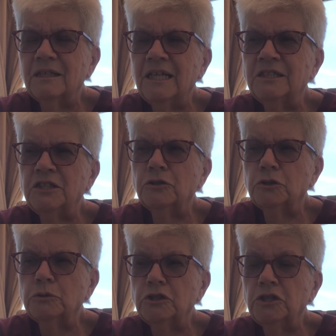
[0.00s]
easier
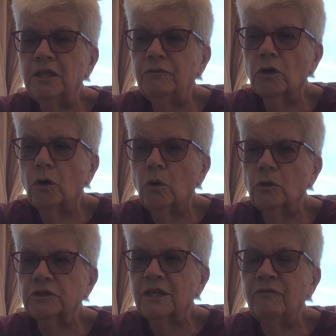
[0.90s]
to achieve your
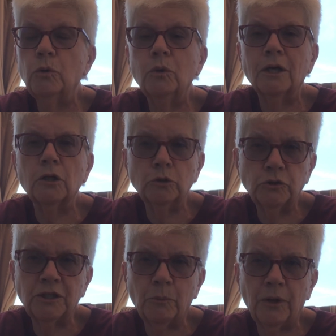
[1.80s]
goals if you include
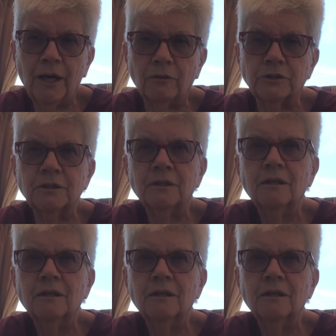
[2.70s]
someone else.